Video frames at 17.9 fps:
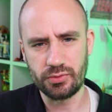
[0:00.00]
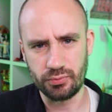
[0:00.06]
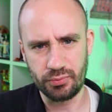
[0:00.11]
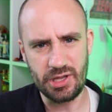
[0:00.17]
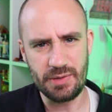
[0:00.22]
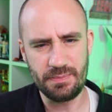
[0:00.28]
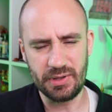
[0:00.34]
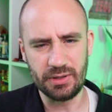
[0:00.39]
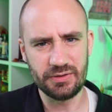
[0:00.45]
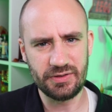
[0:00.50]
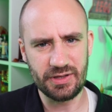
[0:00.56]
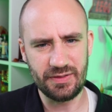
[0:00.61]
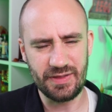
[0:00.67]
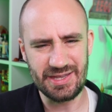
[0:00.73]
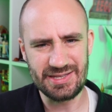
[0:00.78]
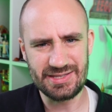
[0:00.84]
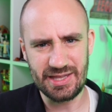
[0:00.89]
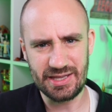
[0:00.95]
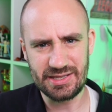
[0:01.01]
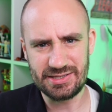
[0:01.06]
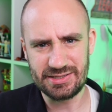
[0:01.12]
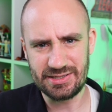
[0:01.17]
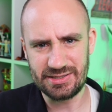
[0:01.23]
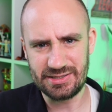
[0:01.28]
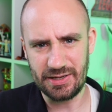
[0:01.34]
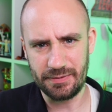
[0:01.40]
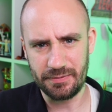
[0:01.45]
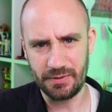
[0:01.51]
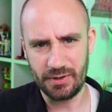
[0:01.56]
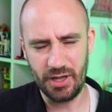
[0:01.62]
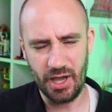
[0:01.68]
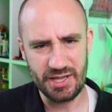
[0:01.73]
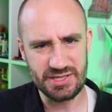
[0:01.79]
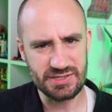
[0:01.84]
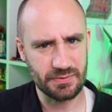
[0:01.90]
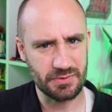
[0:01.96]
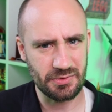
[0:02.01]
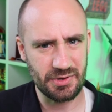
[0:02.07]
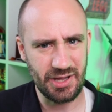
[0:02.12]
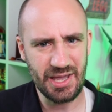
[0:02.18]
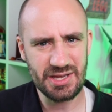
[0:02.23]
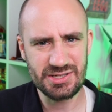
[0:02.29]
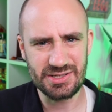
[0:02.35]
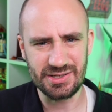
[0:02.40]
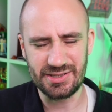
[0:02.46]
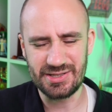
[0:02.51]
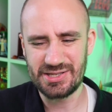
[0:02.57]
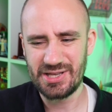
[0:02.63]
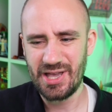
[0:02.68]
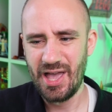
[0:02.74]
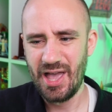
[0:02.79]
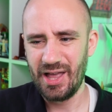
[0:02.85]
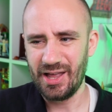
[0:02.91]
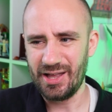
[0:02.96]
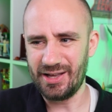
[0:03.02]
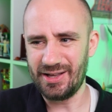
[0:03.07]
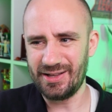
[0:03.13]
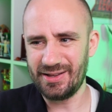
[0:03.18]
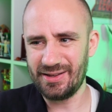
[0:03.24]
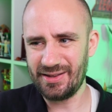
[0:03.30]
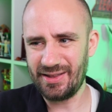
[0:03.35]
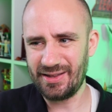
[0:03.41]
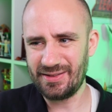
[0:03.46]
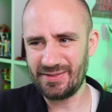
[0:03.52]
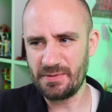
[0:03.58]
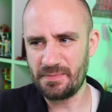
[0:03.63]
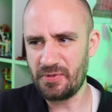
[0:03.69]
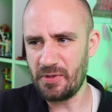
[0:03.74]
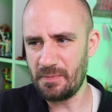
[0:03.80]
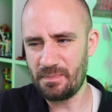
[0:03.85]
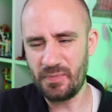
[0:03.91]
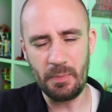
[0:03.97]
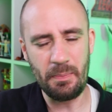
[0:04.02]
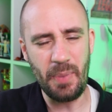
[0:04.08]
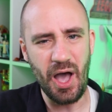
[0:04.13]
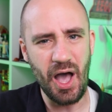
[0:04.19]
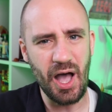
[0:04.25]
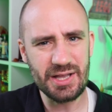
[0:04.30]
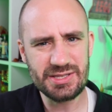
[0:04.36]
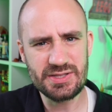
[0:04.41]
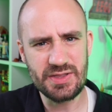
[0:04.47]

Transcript: rebuilding these things into different kinds of creations. Like the parts